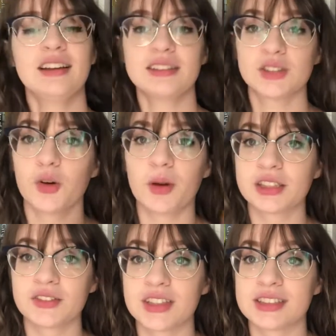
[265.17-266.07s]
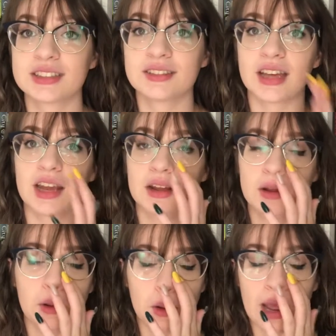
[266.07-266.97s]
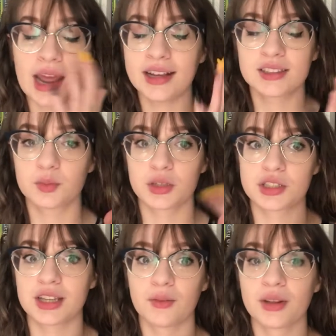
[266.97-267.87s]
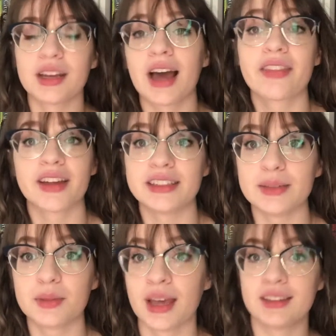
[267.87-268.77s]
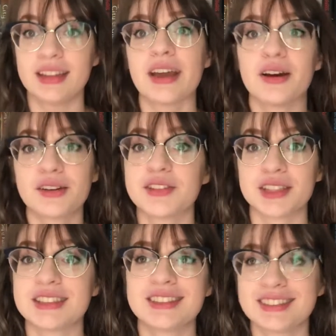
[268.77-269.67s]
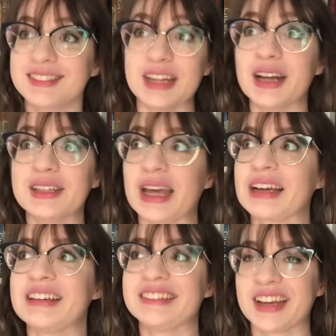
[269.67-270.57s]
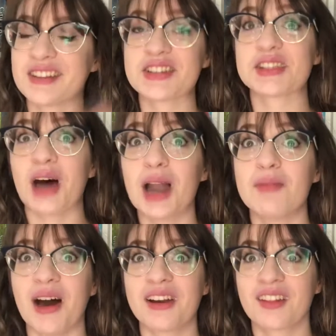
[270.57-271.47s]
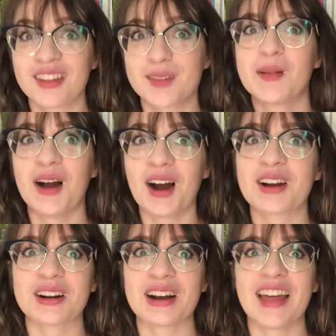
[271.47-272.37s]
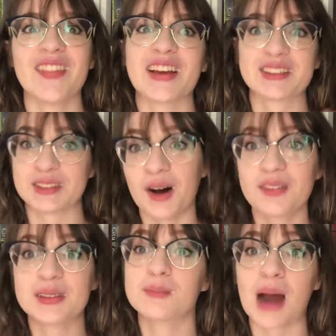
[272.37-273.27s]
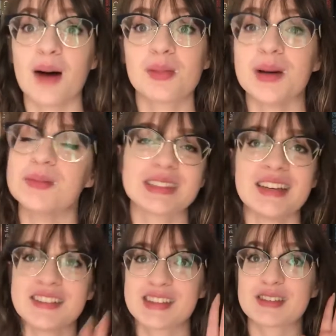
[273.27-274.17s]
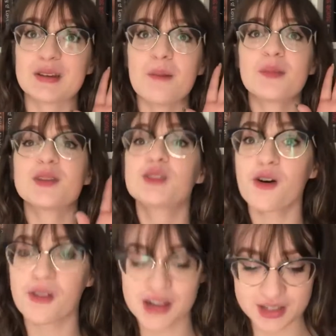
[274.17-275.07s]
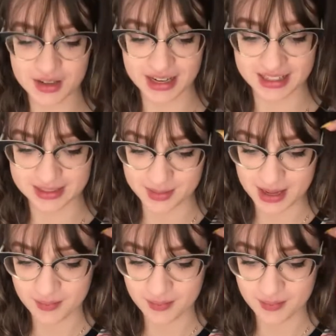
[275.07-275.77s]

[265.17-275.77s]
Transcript: so much of this like angst were just like really not that deep. Like they could have just done like they could have just thought about it a little bit harder and like solved some problems. It was just so frustrating to me.